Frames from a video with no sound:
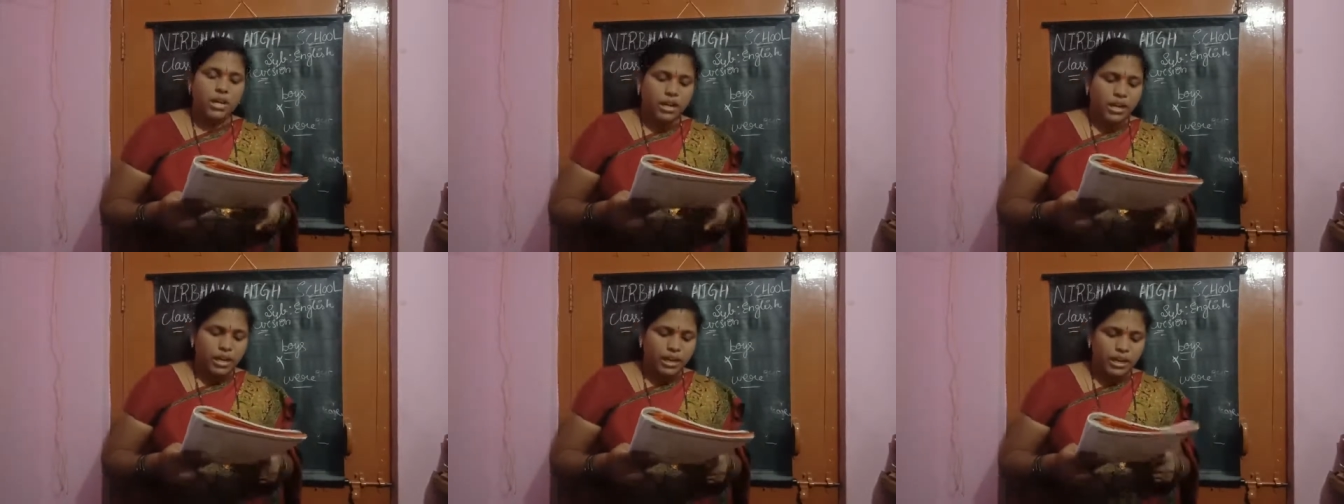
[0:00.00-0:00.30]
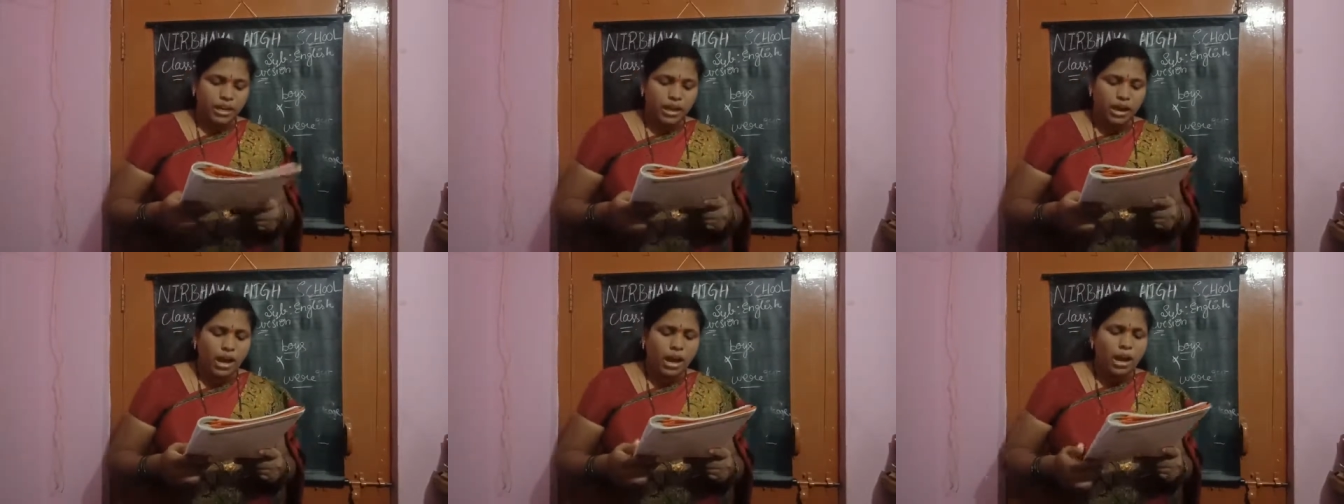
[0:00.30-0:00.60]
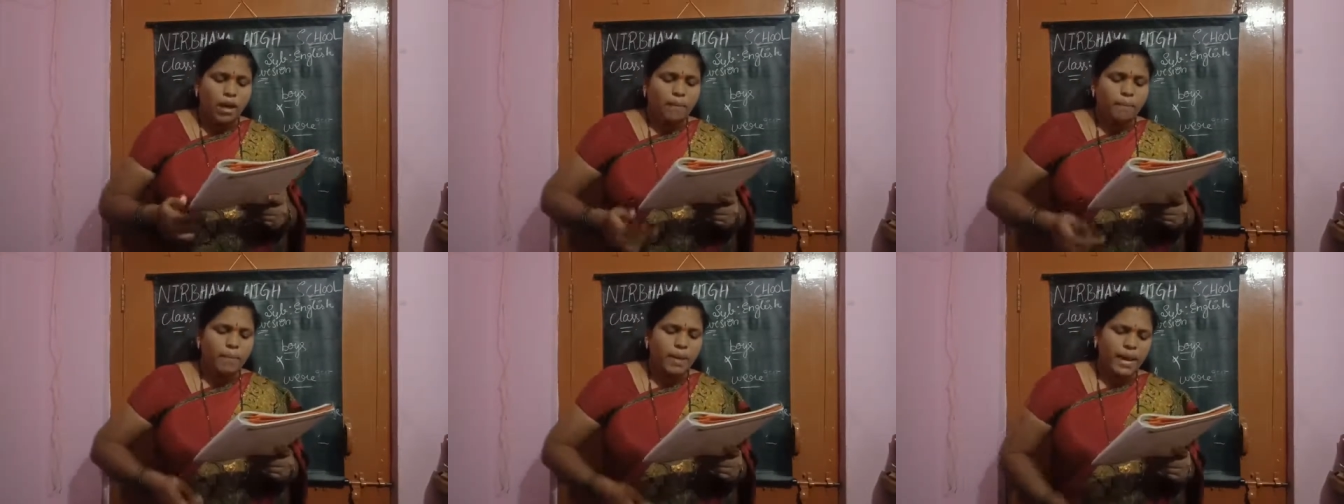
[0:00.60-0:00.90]
Here,
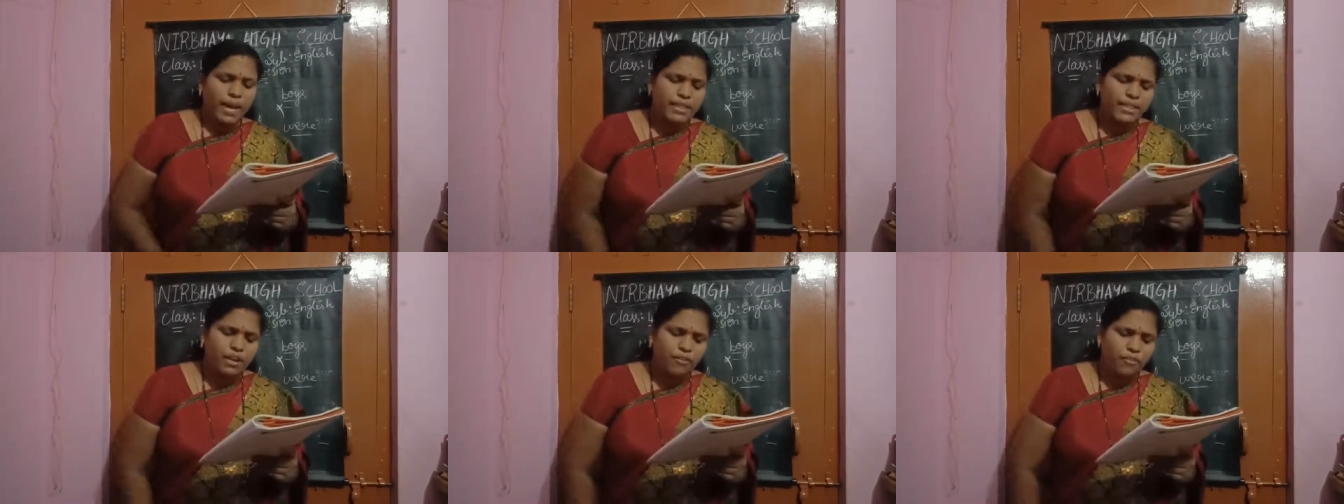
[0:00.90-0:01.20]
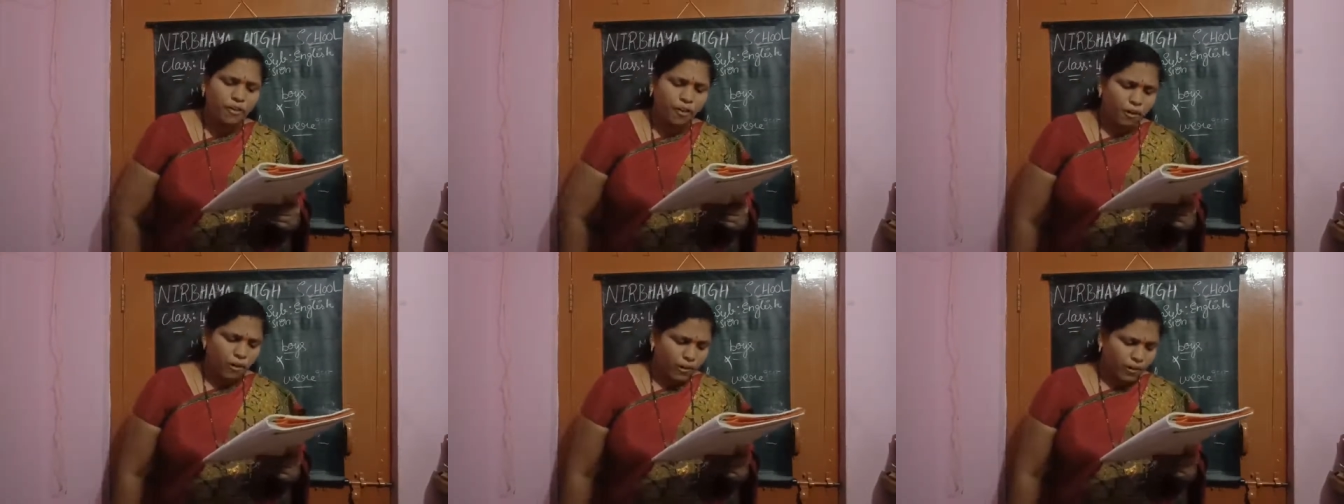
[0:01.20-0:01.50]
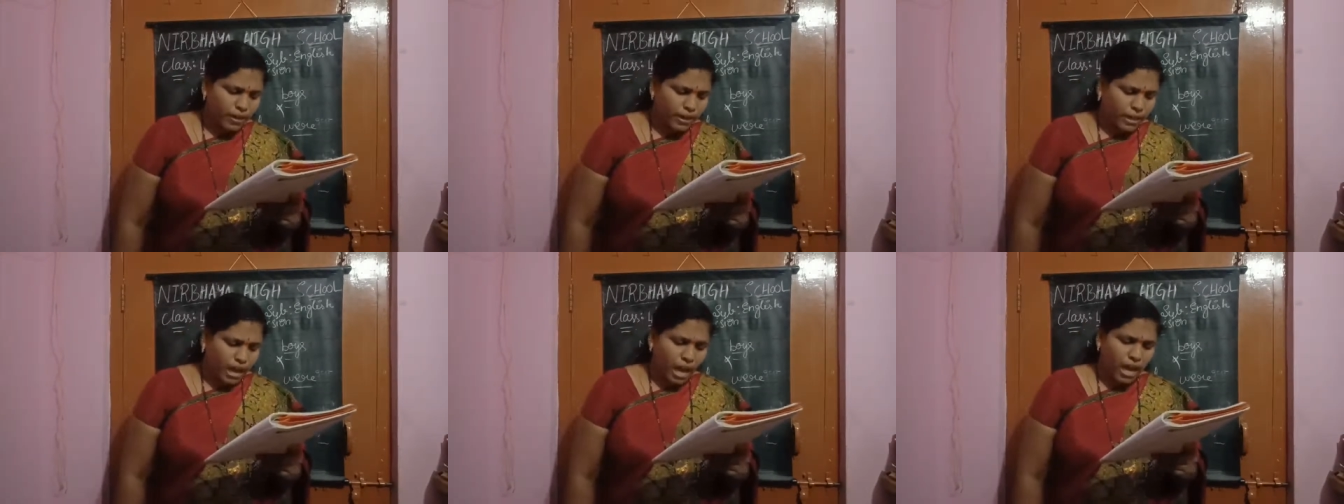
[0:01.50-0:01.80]
make the
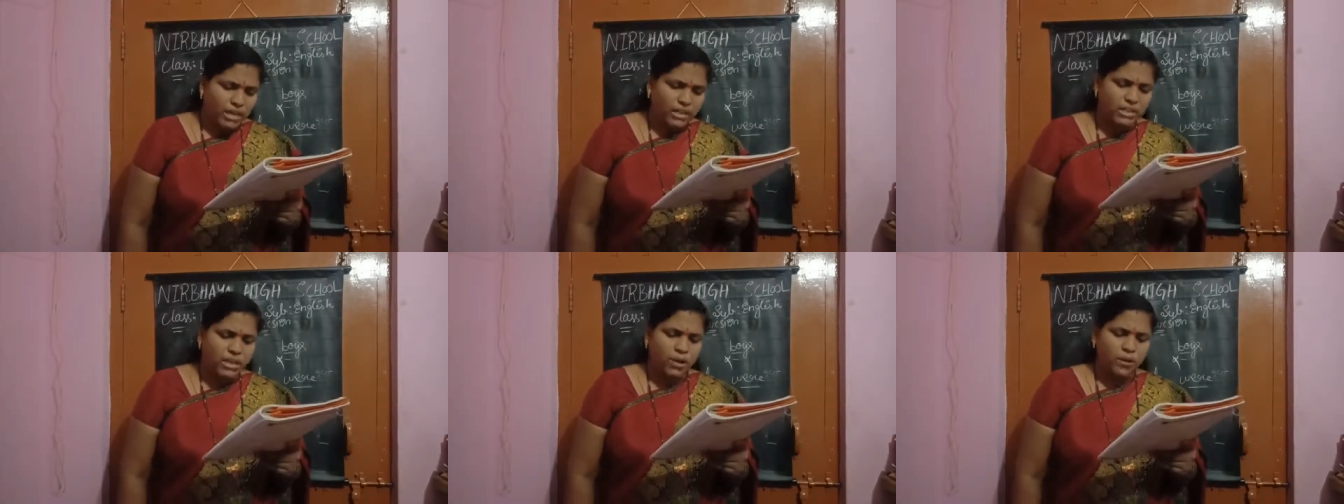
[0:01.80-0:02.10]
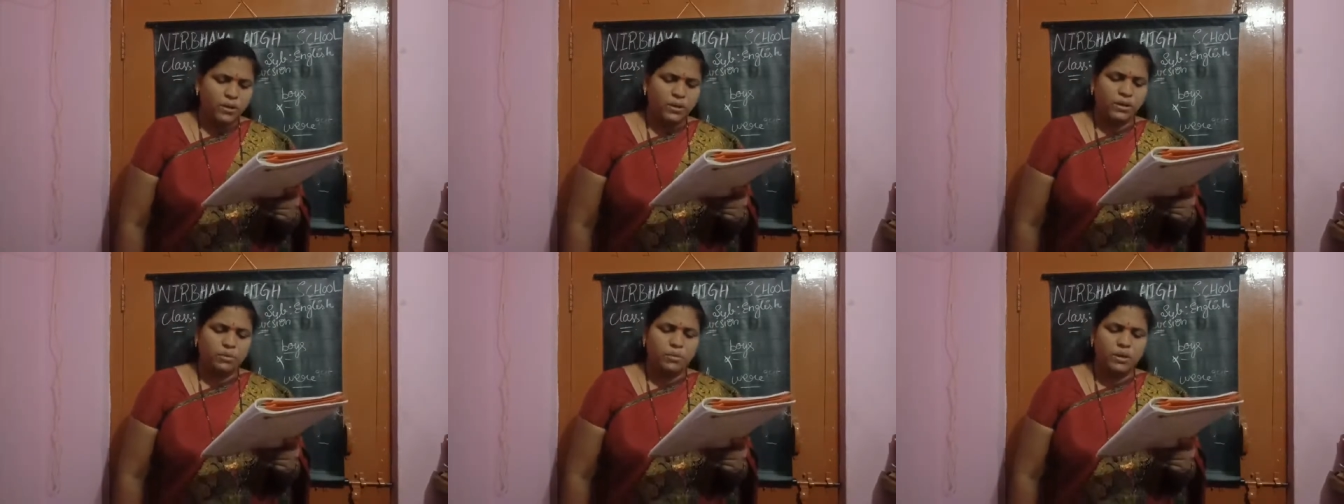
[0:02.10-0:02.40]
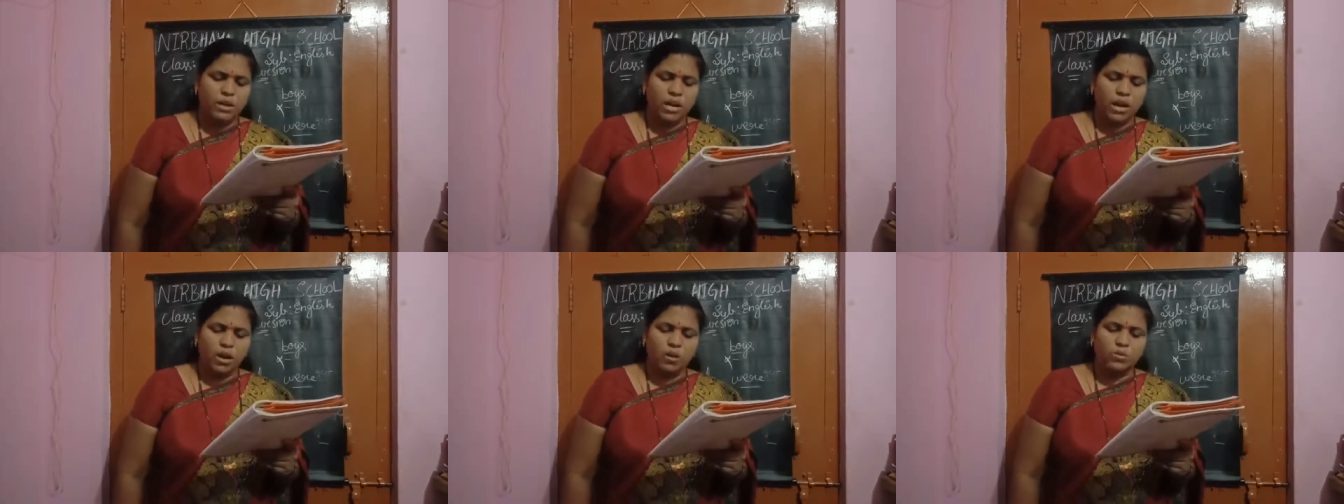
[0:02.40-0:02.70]
following
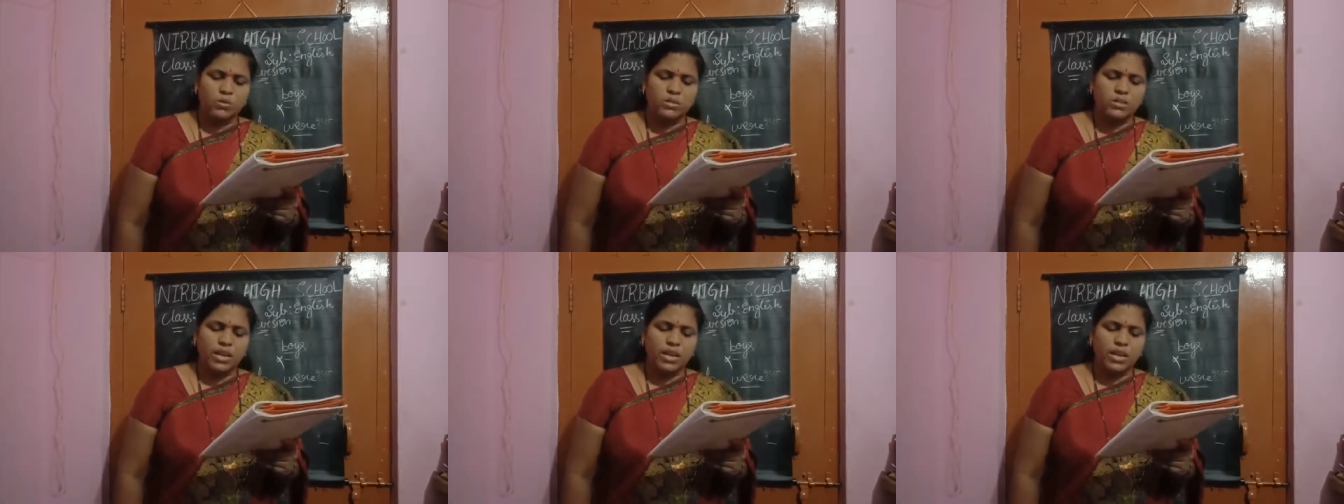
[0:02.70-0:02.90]
uncountable nouns